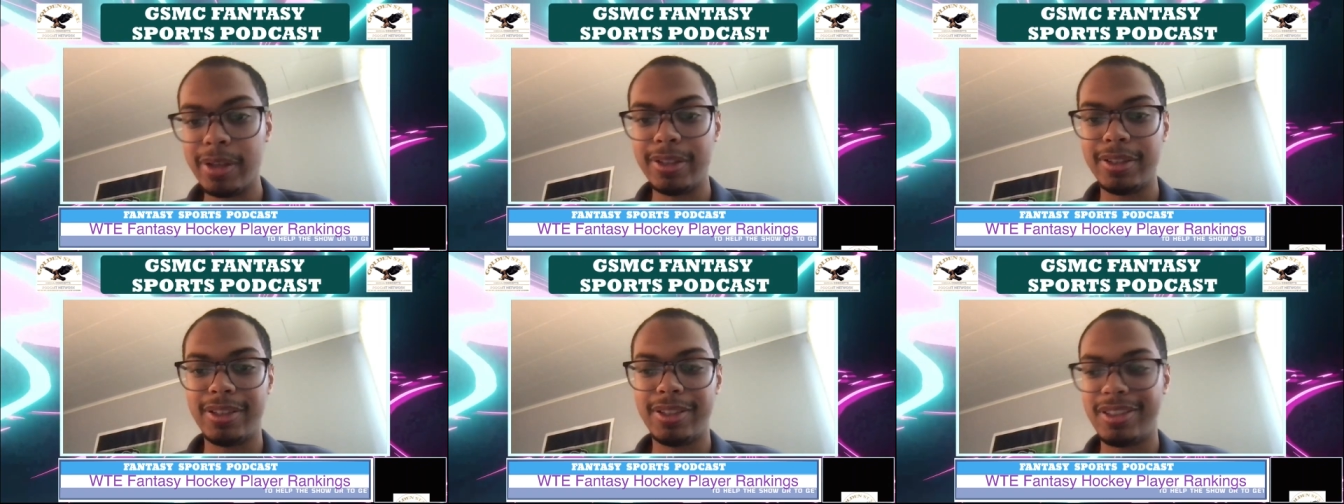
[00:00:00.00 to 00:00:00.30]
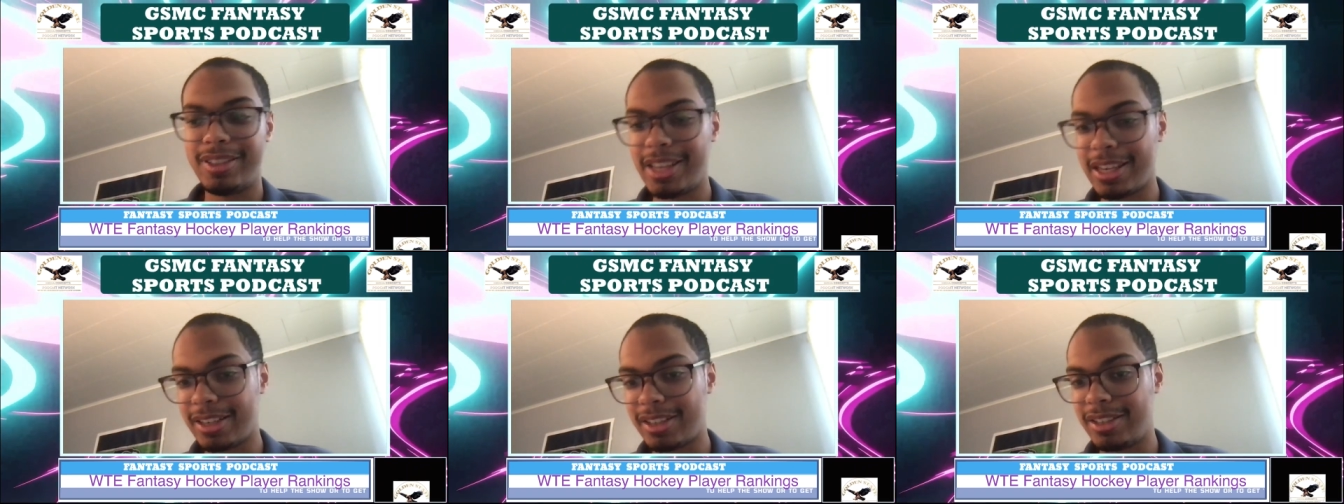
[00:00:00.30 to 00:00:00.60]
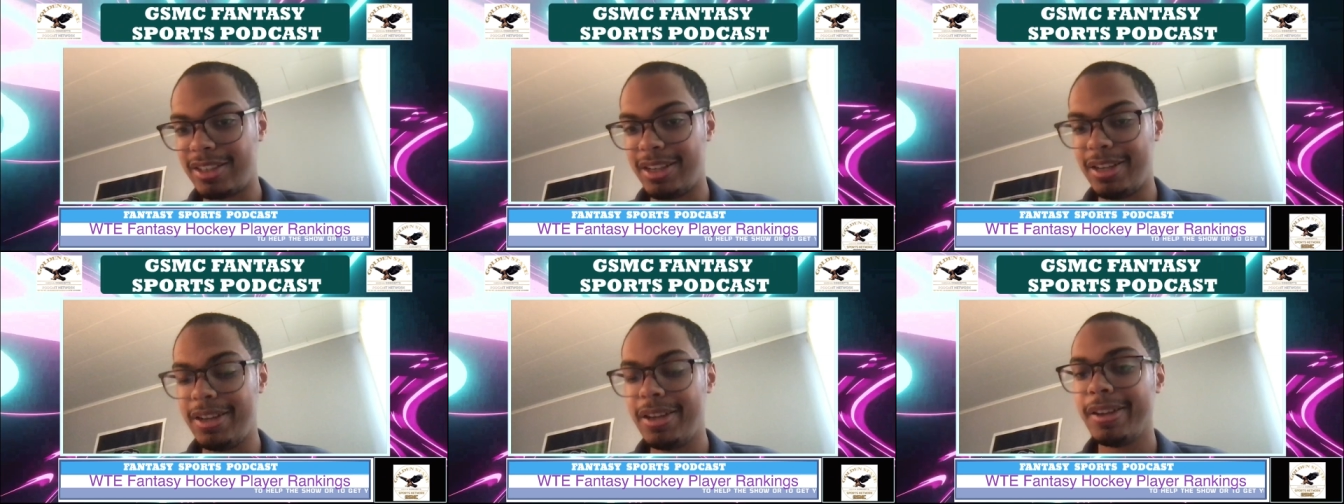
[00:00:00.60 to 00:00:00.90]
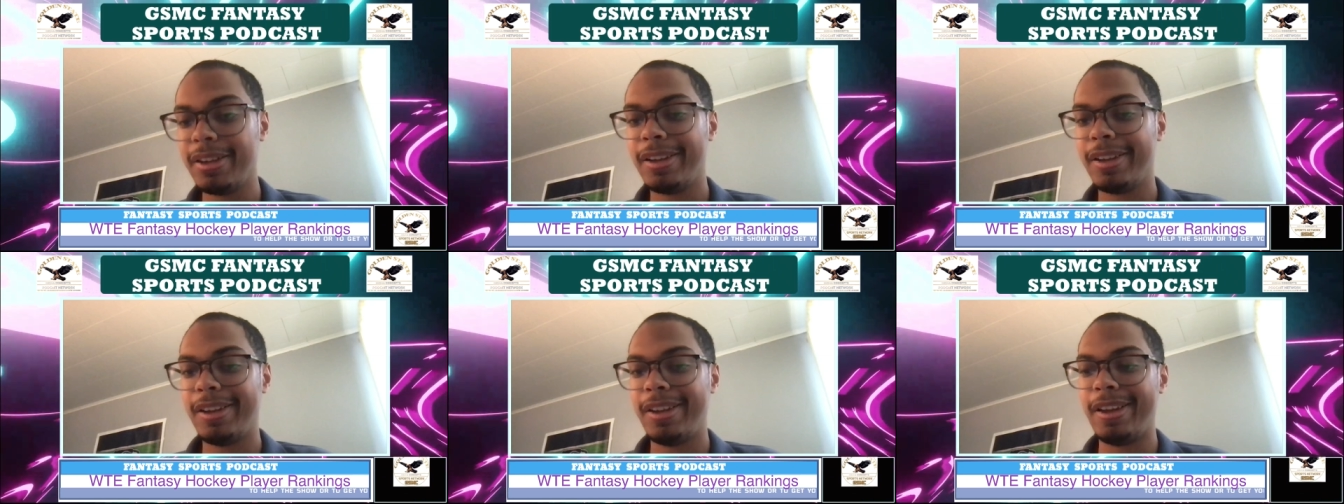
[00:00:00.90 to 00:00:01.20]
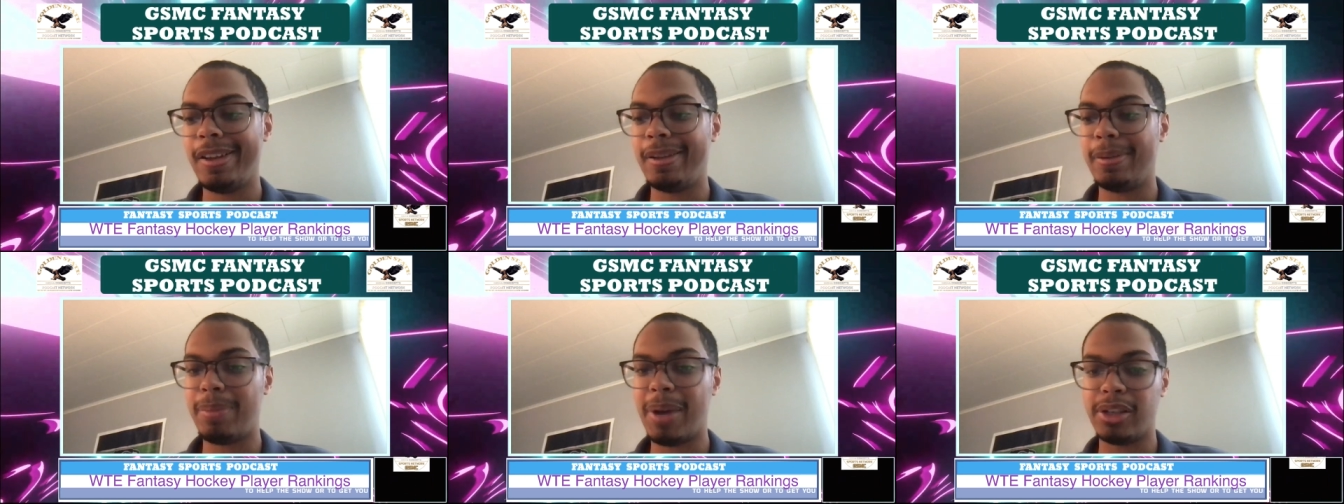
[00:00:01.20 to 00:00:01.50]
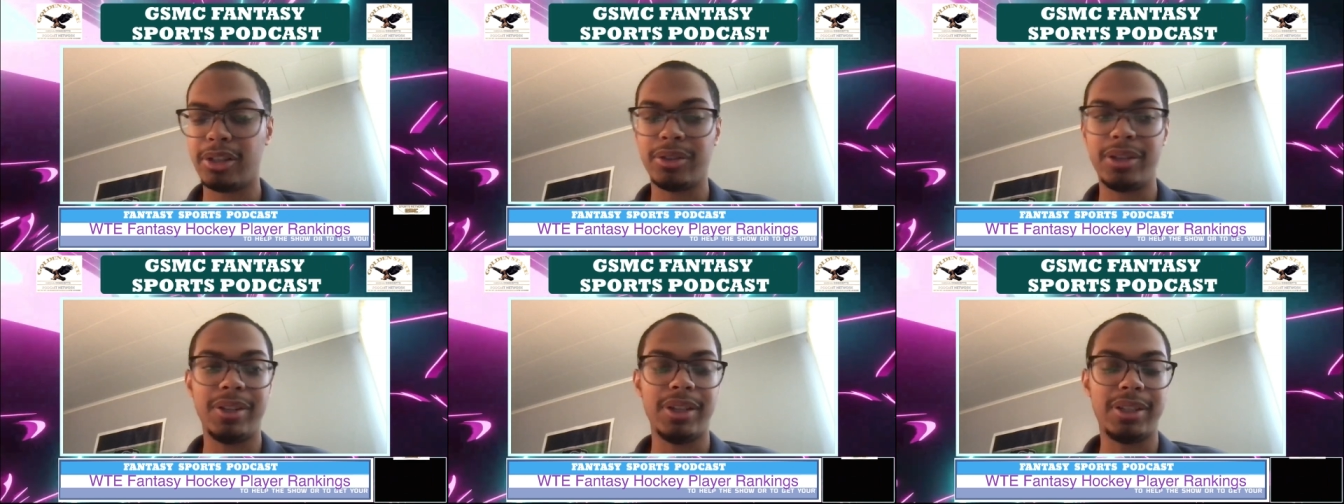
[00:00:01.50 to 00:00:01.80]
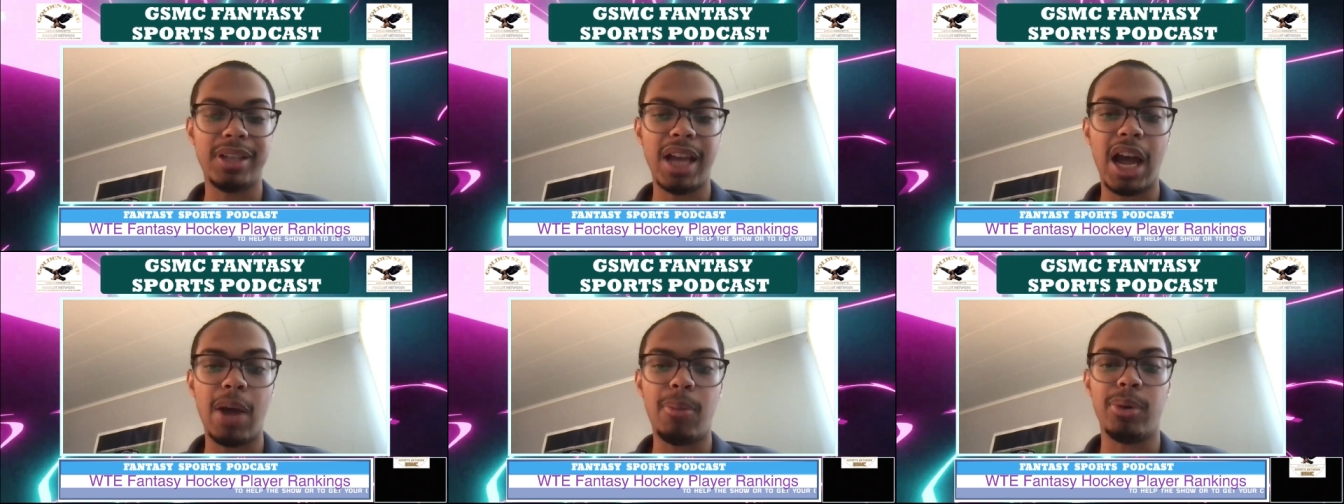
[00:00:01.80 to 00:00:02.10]
60, and especially in the
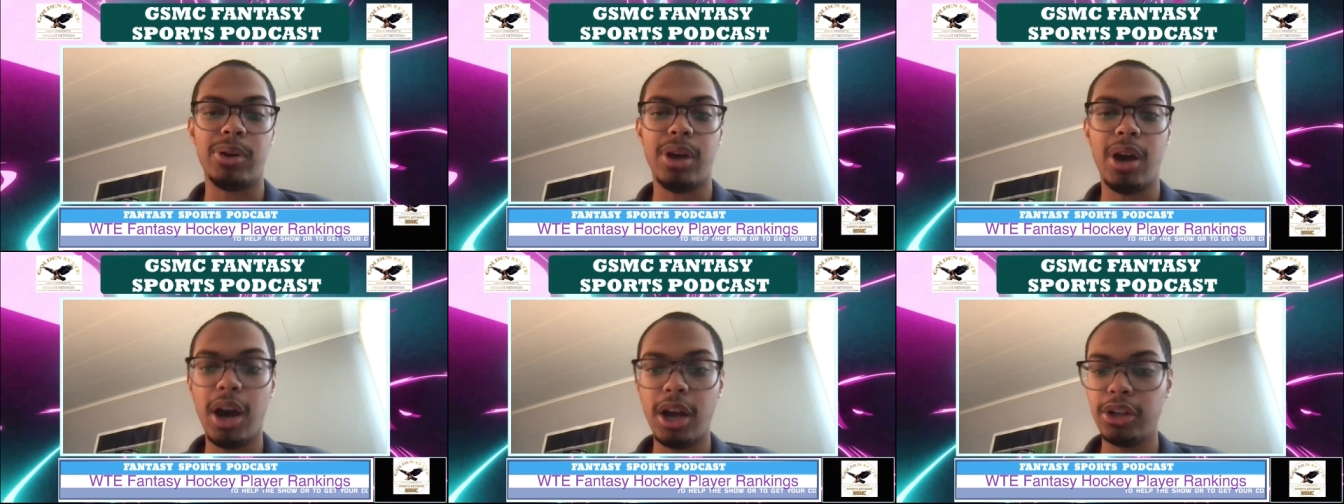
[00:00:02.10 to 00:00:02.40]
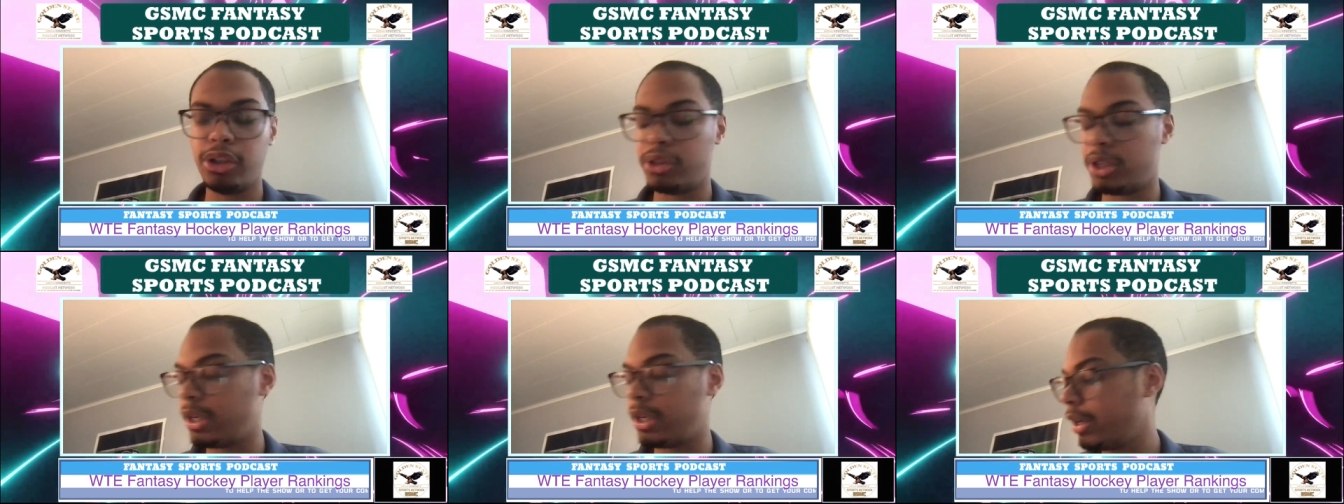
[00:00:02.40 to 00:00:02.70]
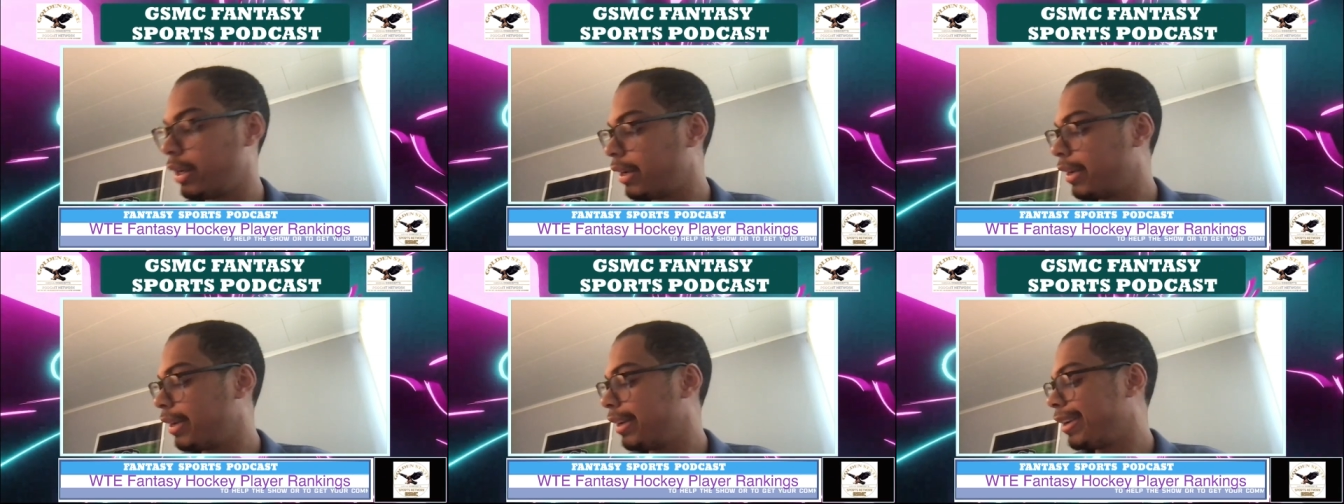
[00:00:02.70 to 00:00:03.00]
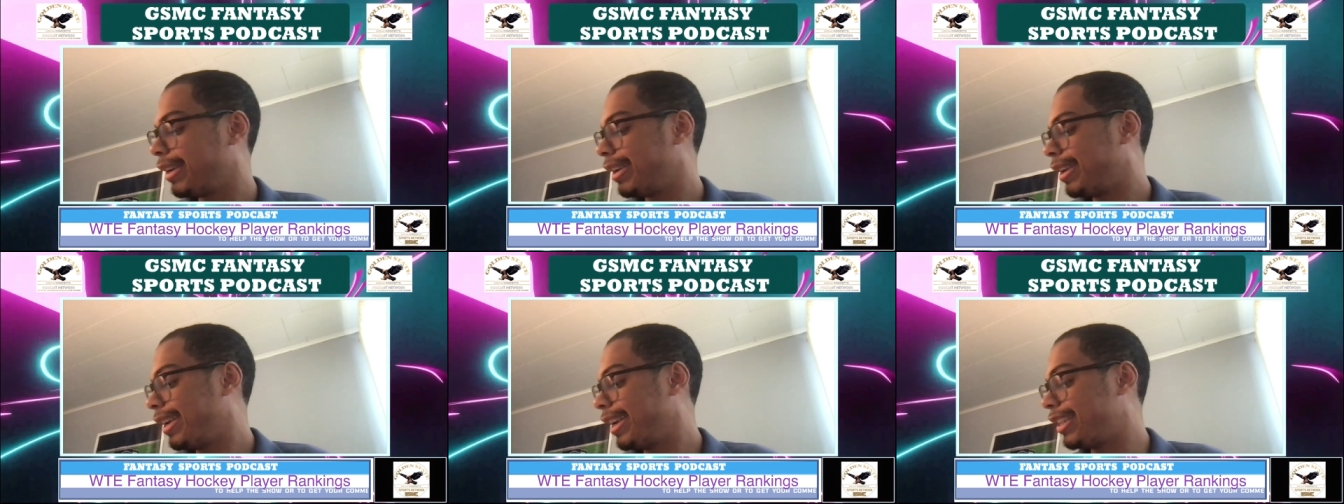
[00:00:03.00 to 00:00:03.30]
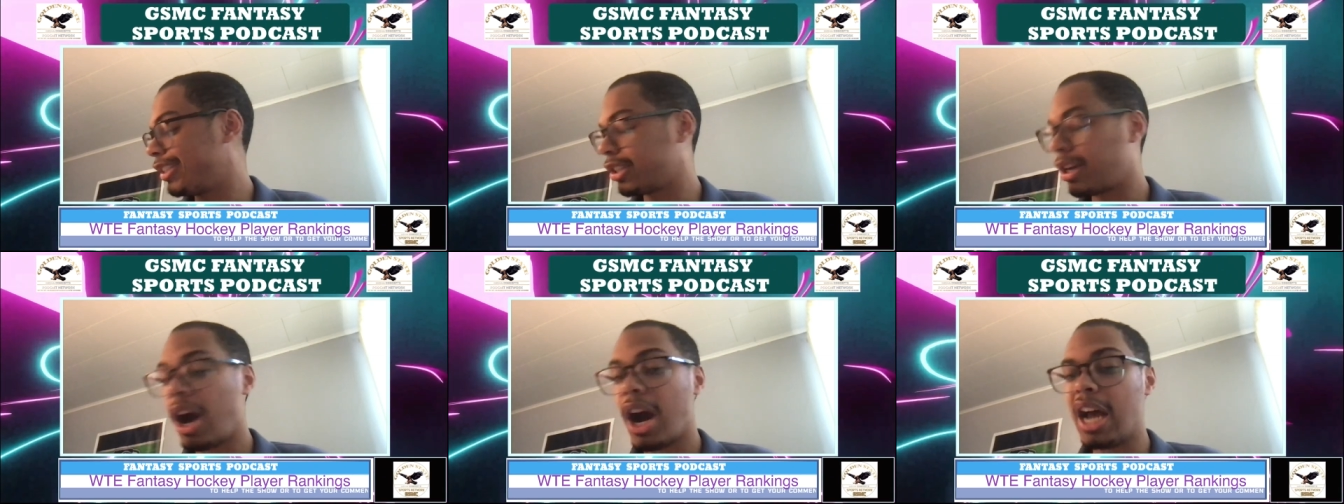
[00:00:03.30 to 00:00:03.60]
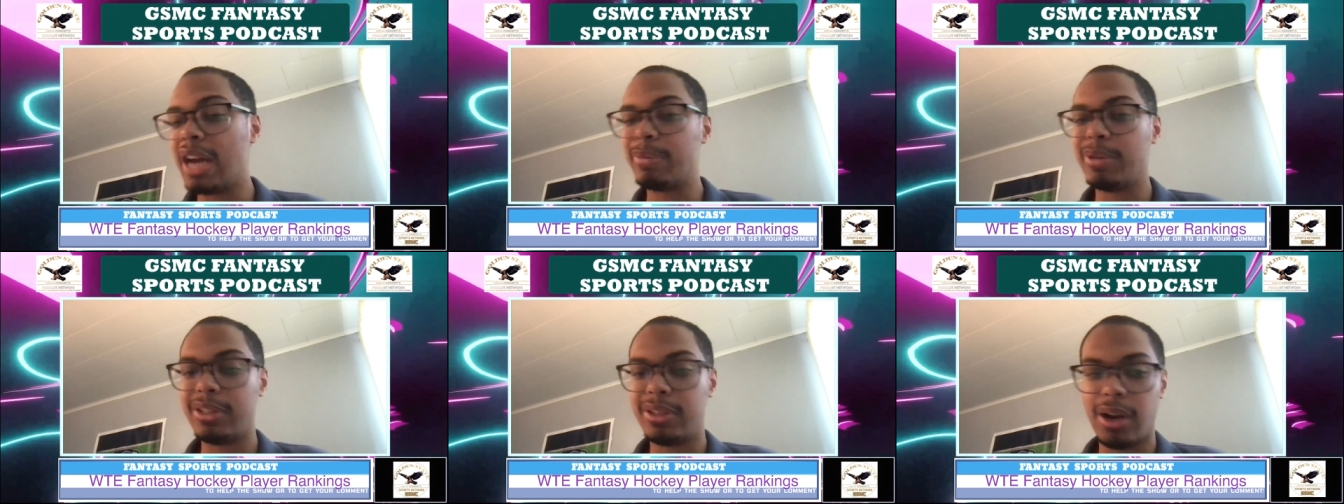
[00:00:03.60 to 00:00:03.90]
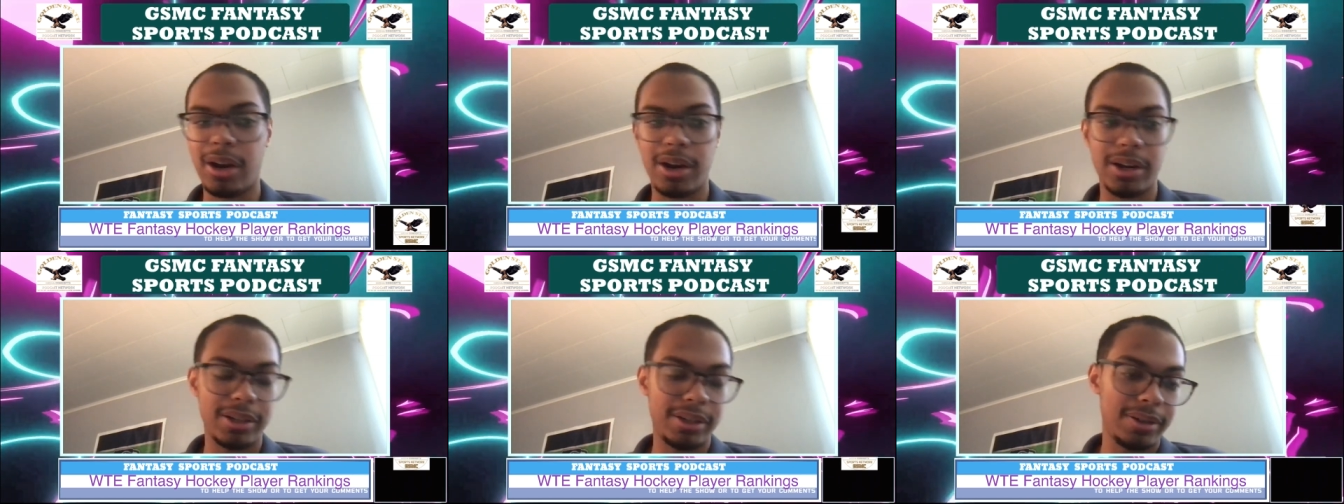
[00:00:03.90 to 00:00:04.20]
top 100, is Connor
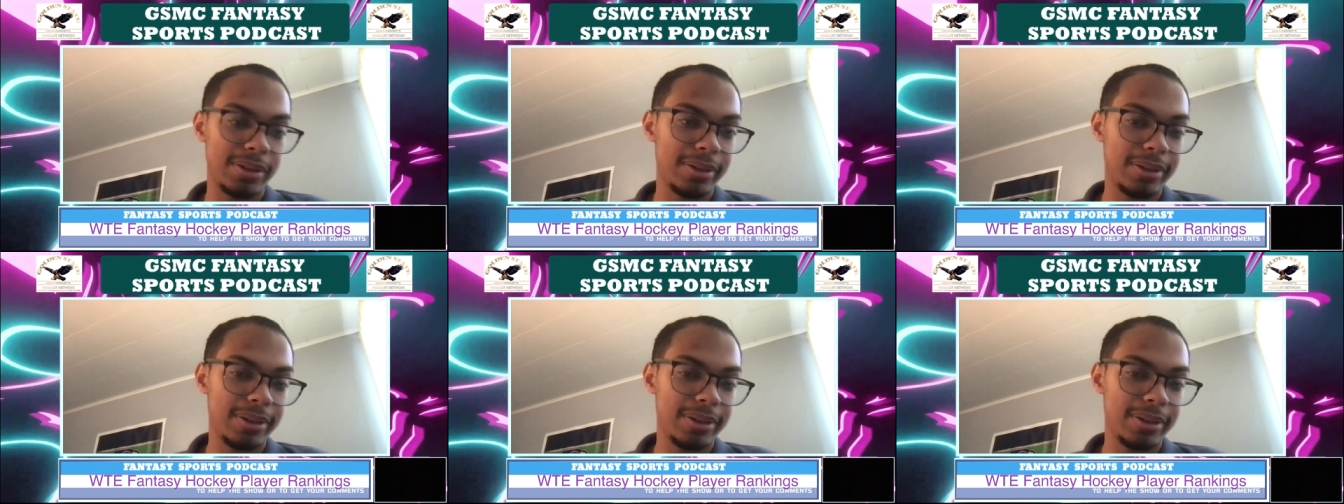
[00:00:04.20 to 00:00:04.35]
Bedard.